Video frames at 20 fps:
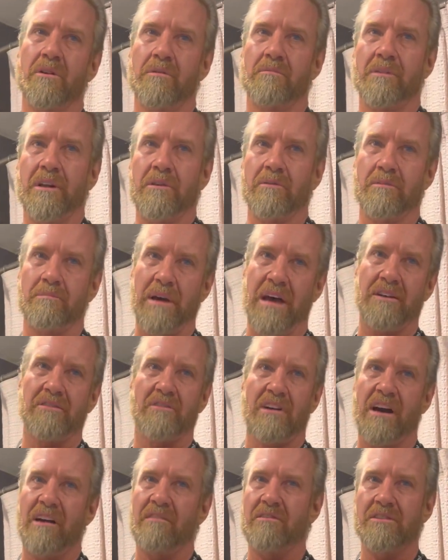that played with Pat
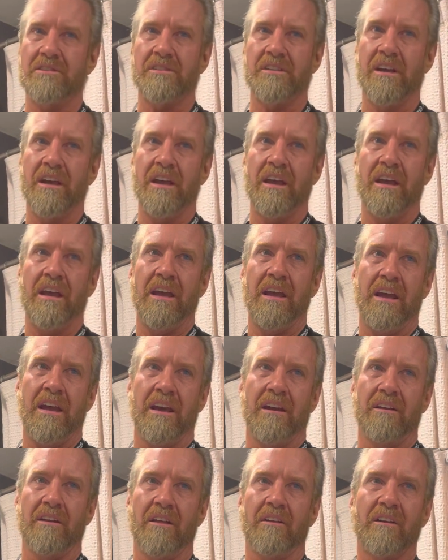Travers
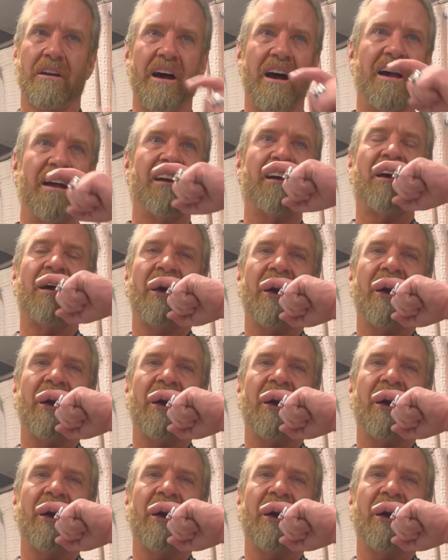and another guy.